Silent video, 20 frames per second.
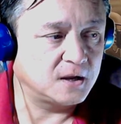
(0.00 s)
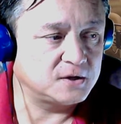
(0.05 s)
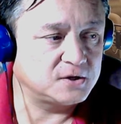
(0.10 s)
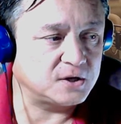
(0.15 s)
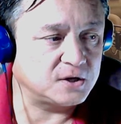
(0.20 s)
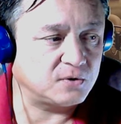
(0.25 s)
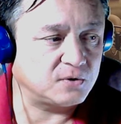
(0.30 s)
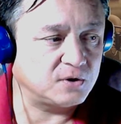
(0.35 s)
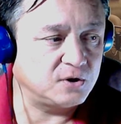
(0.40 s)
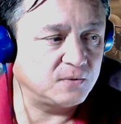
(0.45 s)

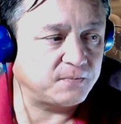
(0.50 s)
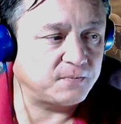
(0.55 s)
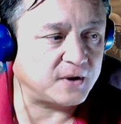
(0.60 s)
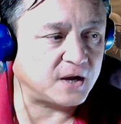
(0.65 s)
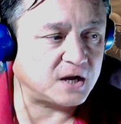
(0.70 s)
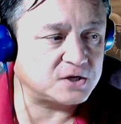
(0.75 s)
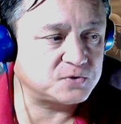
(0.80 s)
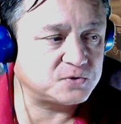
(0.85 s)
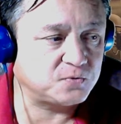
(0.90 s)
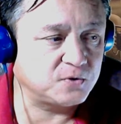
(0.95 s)
generate new
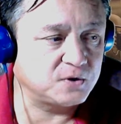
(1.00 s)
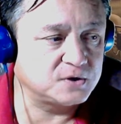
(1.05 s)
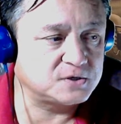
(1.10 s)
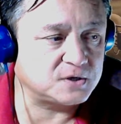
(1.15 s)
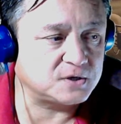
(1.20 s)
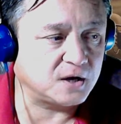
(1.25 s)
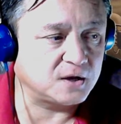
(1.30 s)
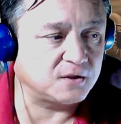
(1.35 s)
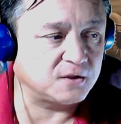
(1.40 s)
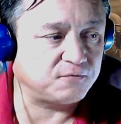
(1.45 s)

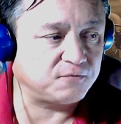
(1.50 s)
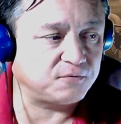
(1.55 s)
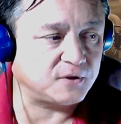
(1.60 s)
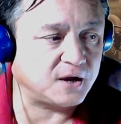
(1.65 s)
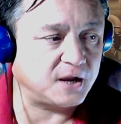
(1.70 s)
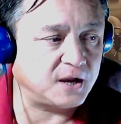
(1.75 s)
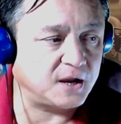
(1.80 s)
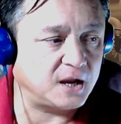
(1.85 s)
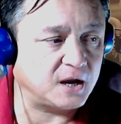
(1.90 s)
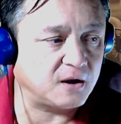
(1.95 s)
passwords on the
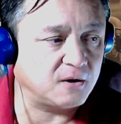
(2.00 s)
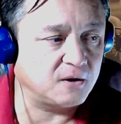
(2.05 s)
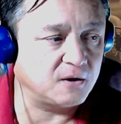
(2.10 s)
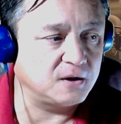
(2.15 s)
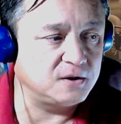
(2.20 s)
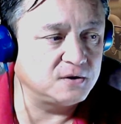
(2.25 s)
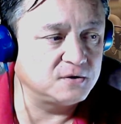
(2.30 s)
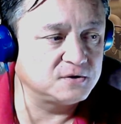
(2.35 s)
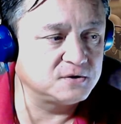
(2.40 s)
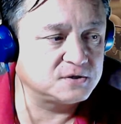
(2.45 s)
fly here,
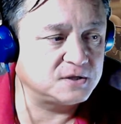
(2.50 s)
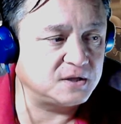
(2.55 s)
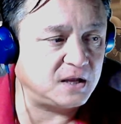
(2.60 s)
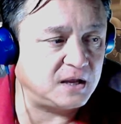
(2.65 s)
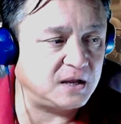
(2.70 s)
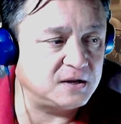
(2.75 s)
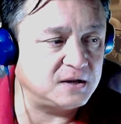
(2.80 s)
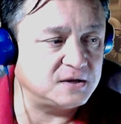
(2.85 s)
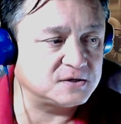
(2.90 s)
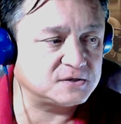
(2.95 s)
and use
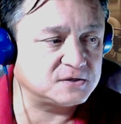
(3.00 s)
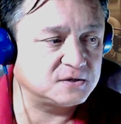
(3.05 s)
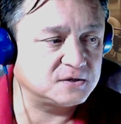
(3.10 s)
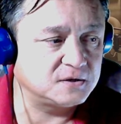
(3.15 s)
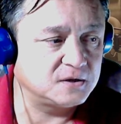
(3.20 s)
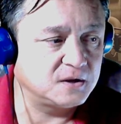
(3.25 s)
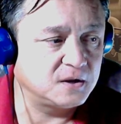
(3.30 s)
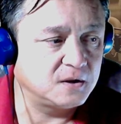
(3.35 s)
these.